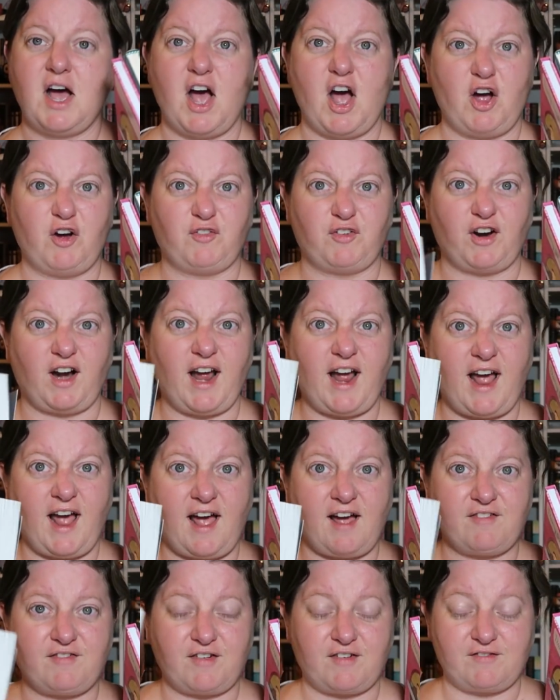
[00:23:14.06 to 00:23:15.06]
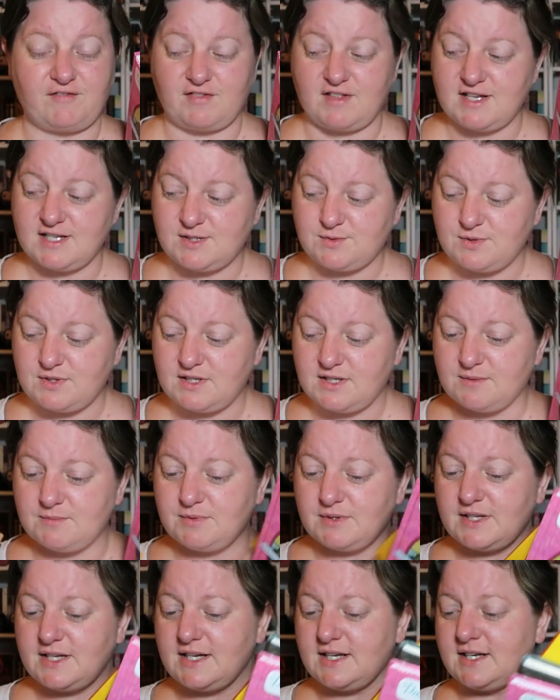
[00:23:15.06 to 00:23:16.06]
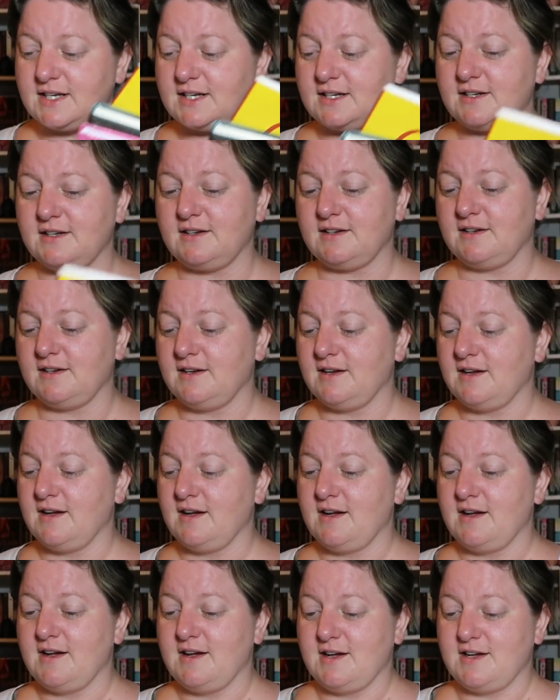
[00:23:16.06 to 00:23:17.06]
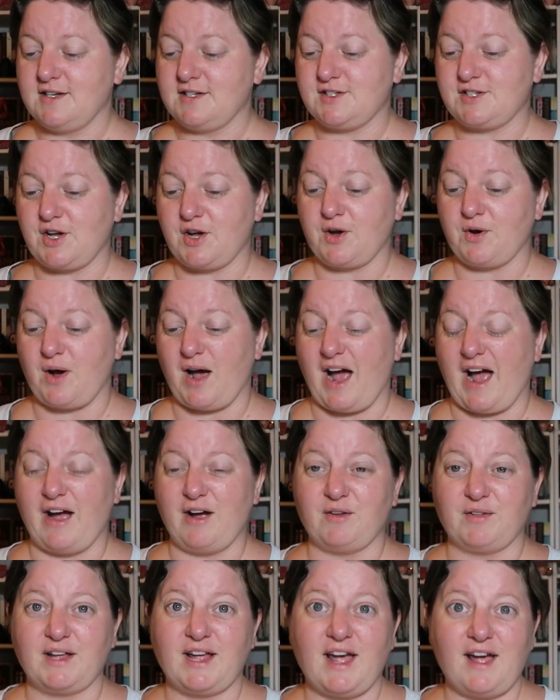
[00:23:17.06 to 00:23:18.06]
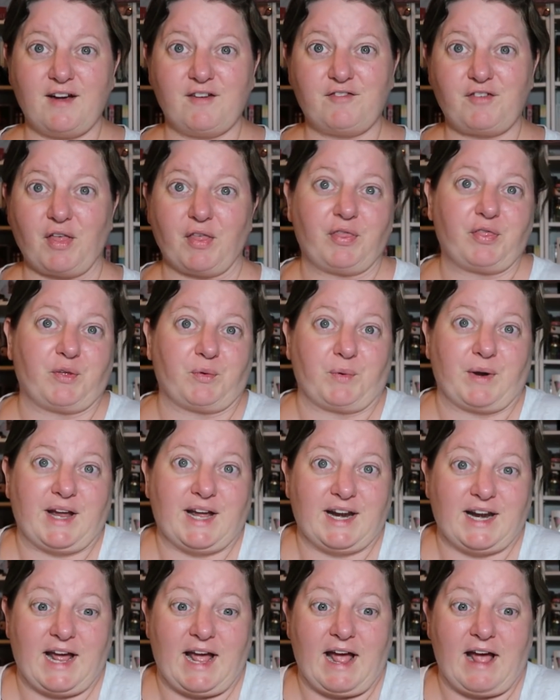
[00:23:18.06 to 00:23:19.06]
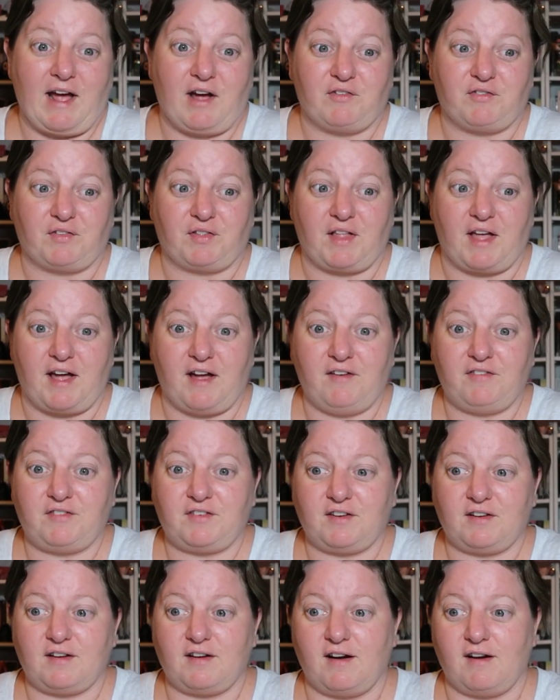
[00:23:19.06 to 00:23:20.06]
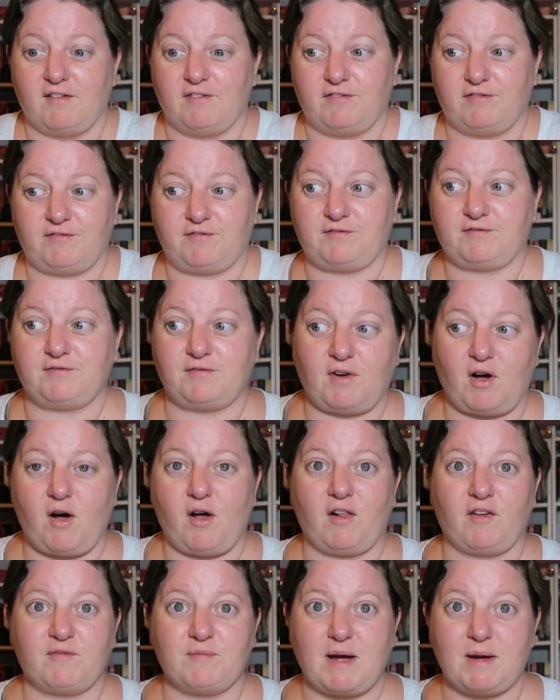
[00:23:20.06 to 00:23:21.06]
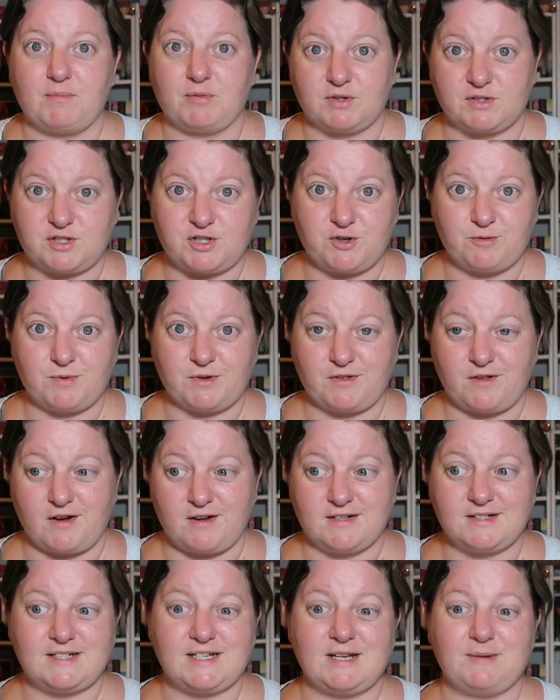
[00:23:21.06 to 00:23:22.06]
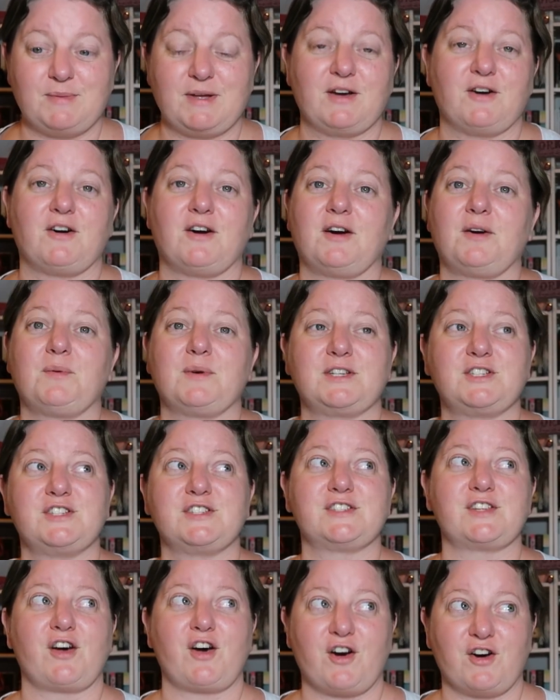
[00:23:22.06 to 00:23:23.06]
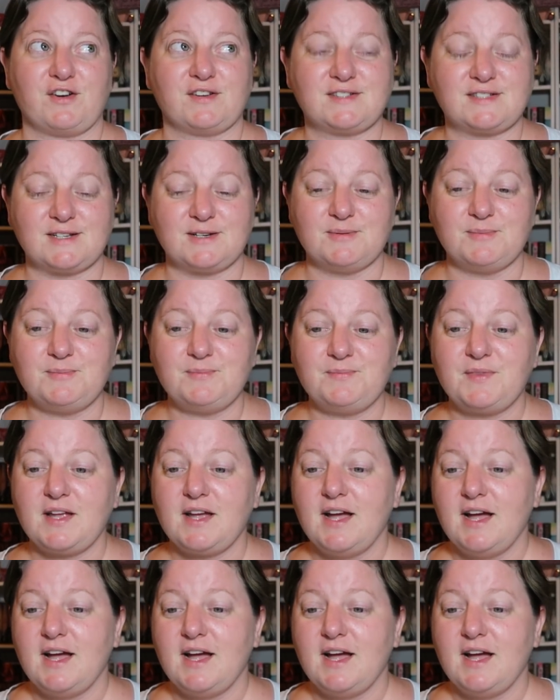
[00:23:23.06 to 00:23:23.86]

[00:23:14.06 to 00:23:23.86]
over half of this one completed. So I only have 3.5 left of all of my BookTubeAthon TBR, which is awesome.